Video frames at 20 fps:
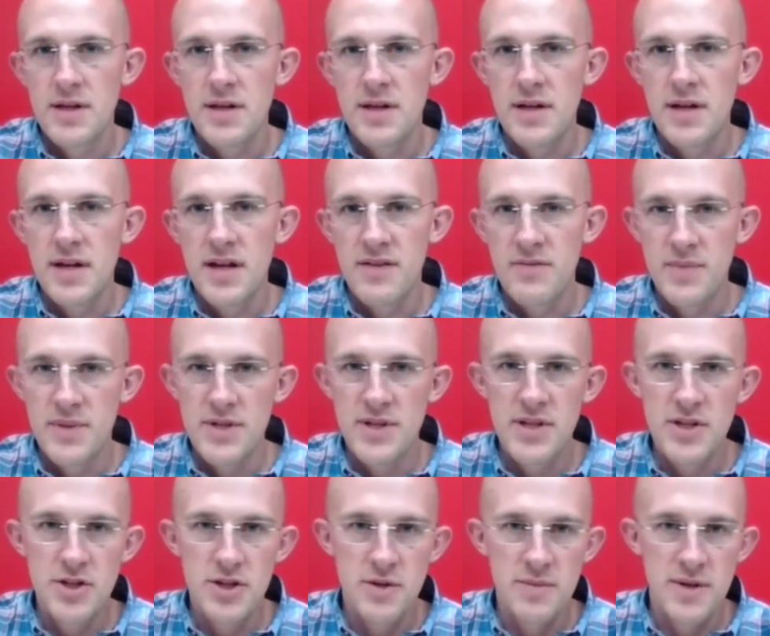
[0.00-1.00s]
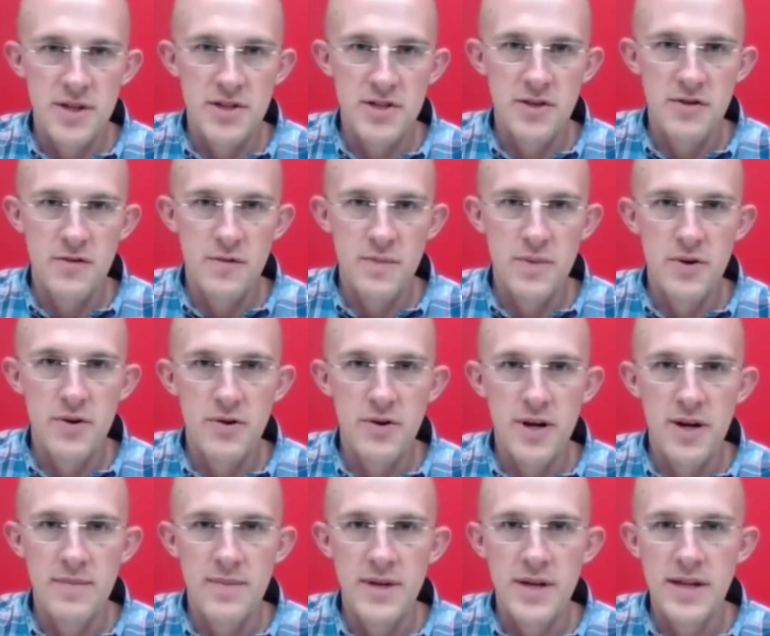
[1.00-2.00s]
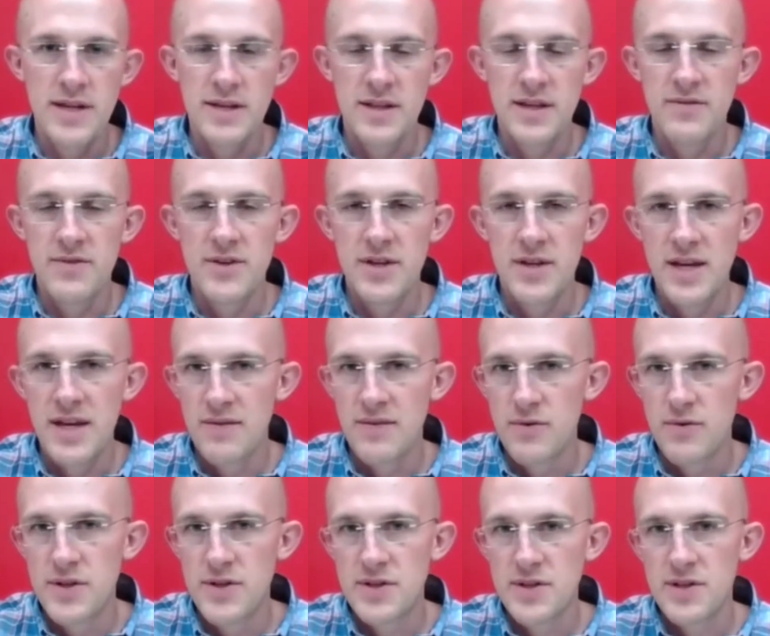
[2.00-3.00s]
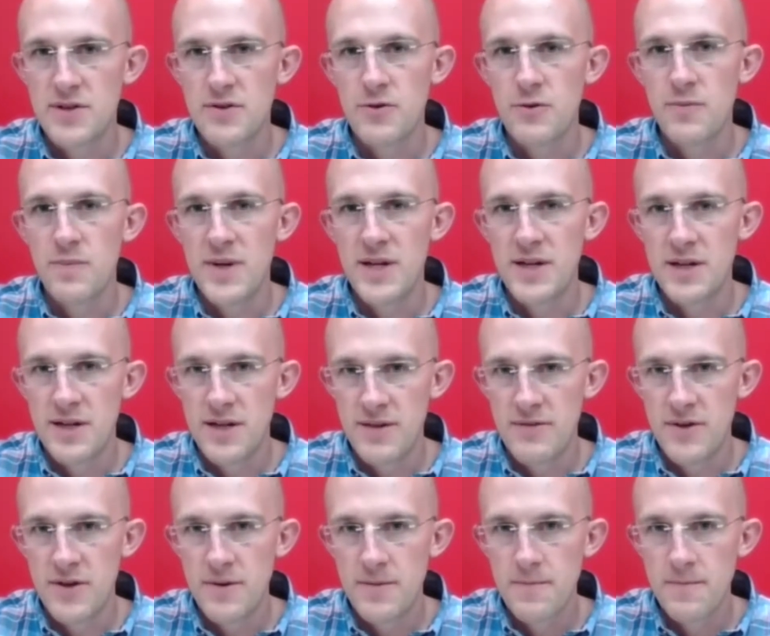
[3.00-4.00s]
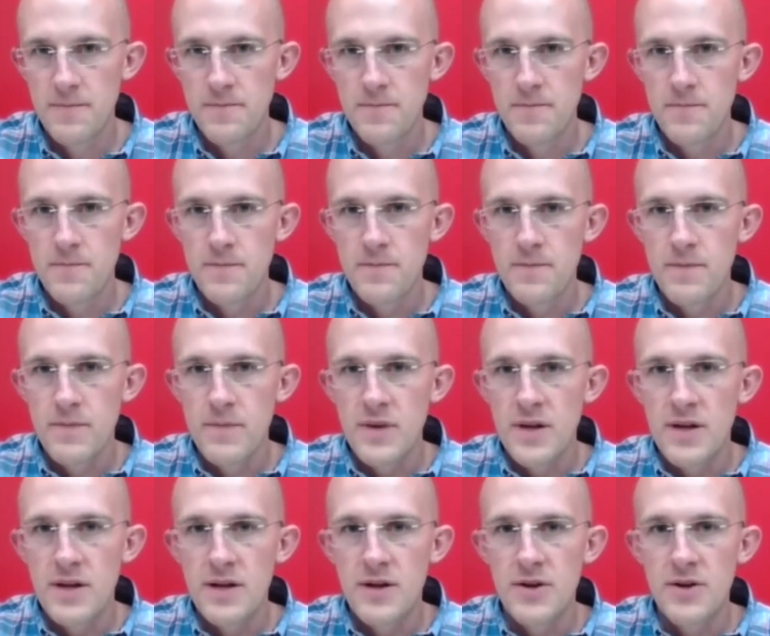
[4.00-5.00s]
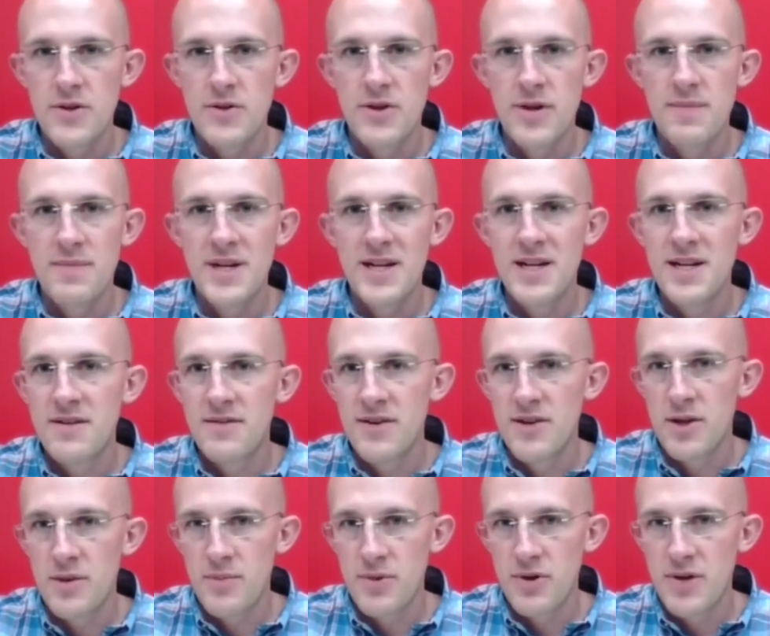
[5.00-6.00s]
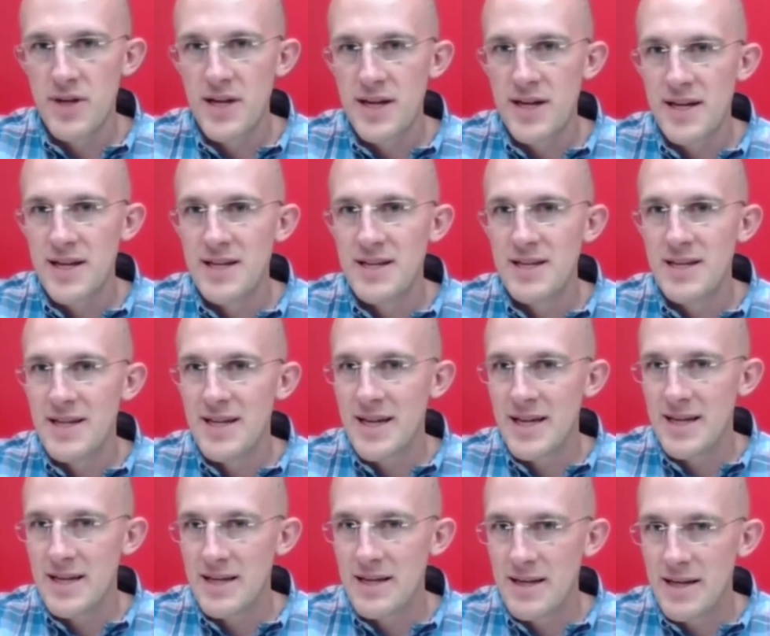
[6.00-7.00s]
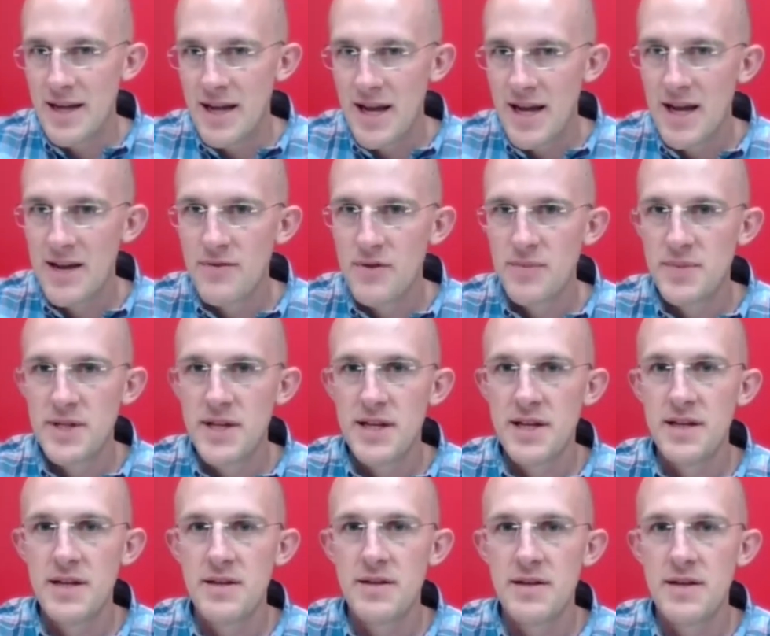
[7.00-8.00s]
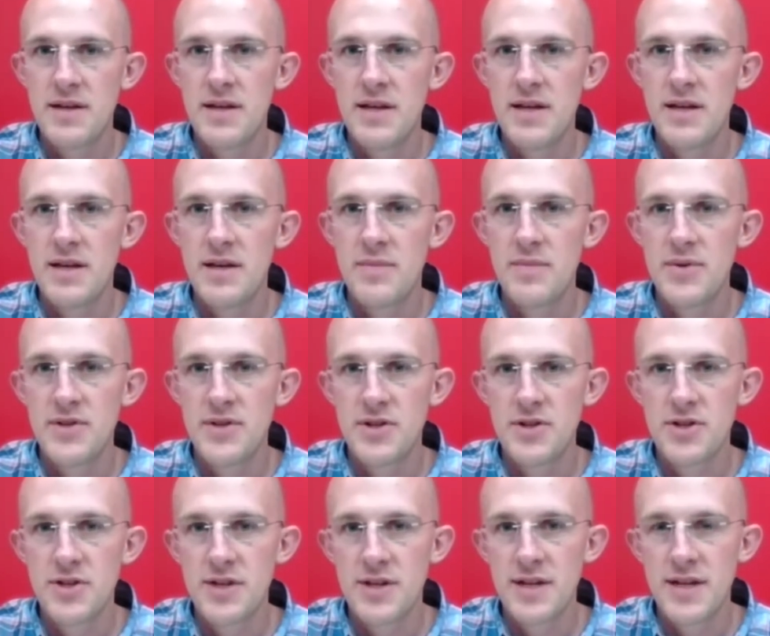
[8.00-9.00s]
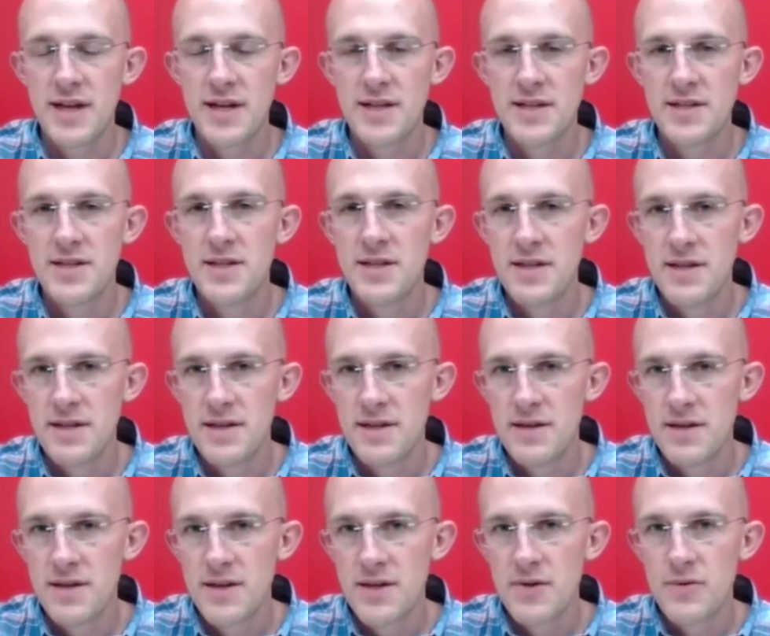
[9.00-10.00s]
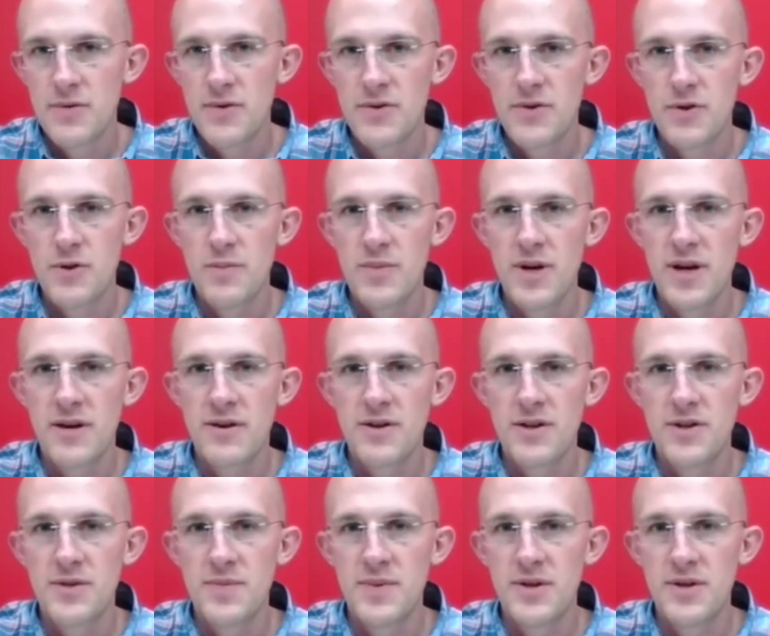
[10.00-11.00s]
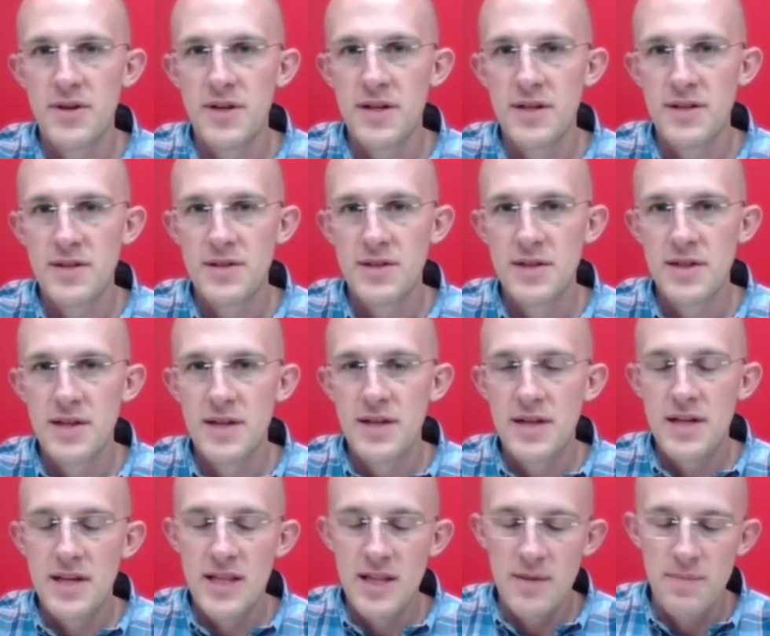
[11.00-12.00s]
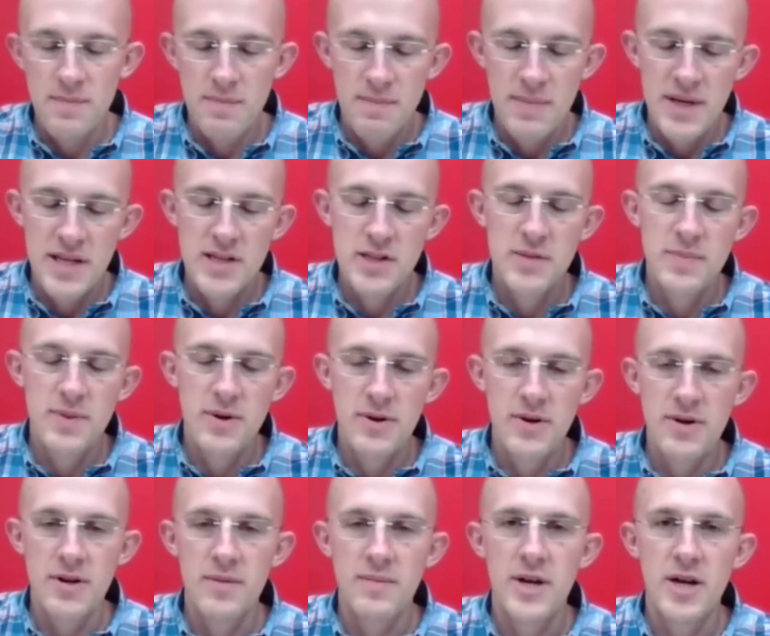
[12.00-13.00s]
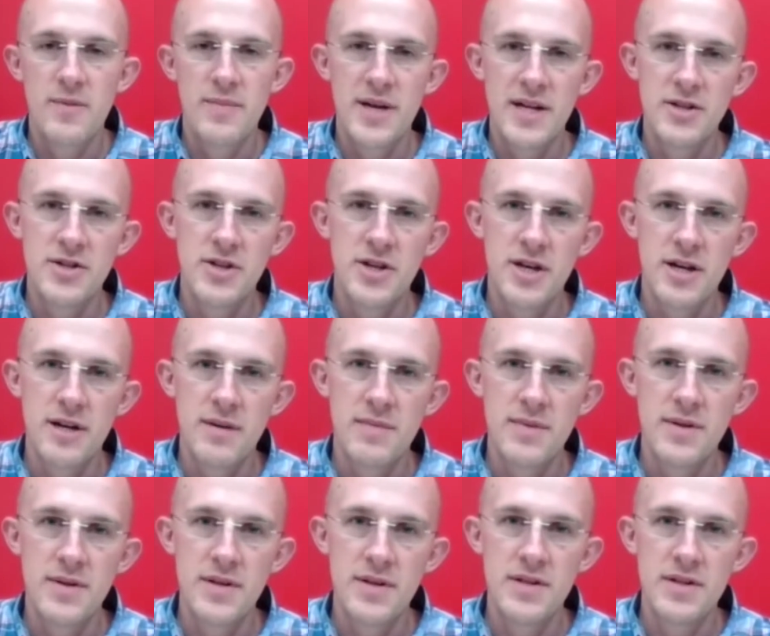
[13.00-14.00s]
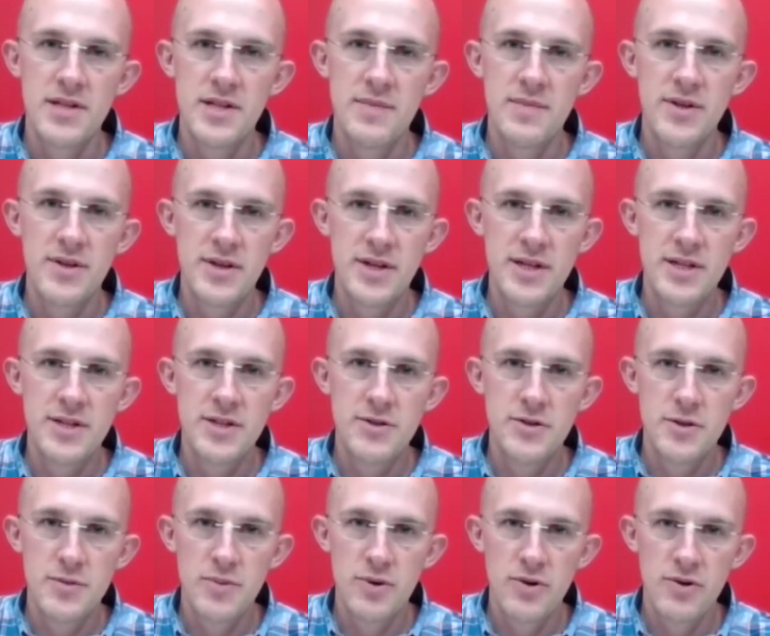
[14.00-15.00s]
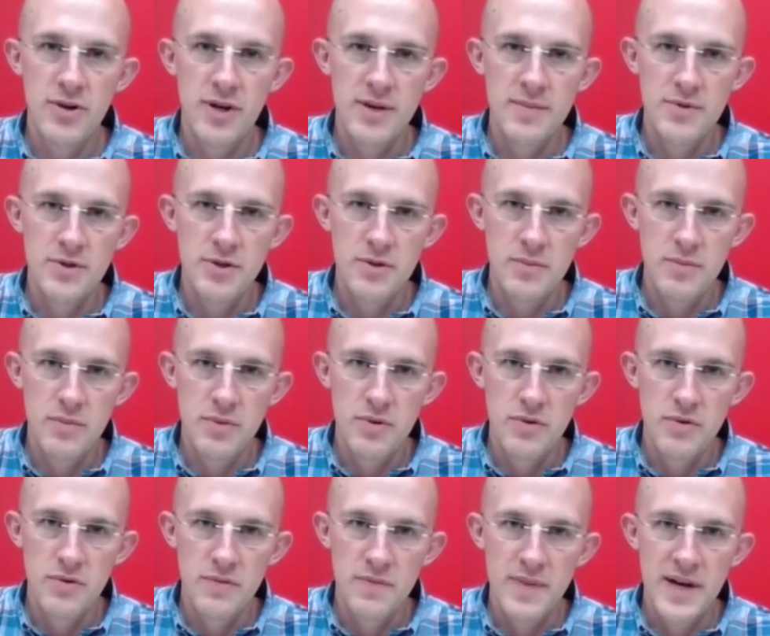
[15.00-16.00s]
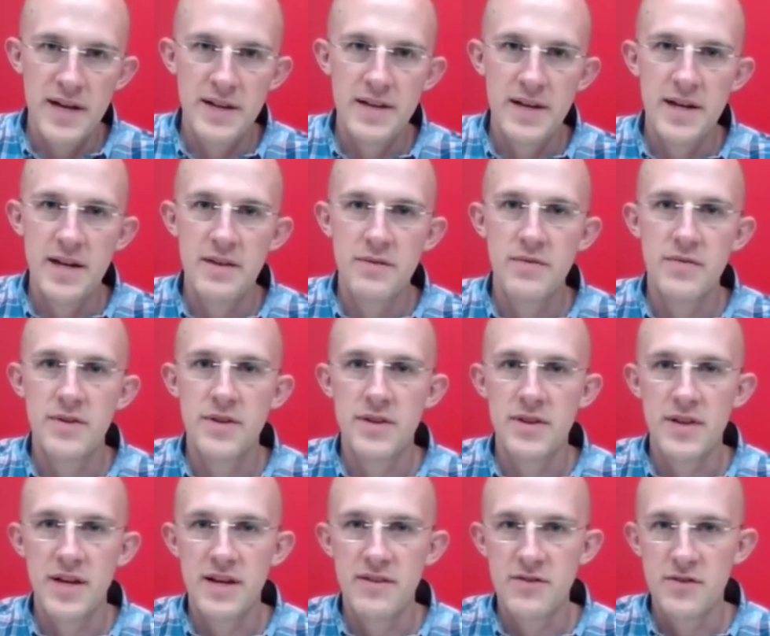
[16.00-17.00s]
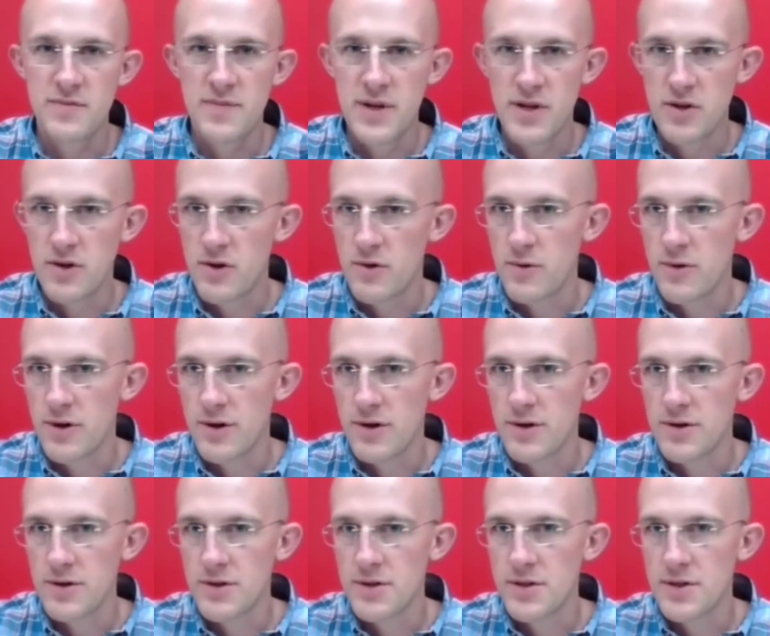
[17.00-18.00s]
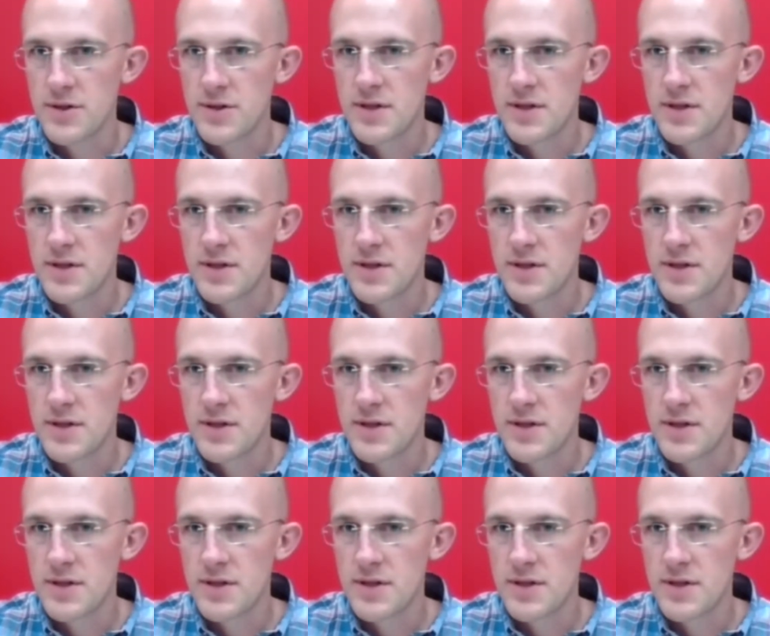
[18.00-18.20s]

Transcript: I've been teaching myself programming and loving every single minute of it. And although I'm not a developer yet, I have obtained a position in IT with no prior experience. And the best part about my job is the ability to use program to improve my life and the lives of my coworkers.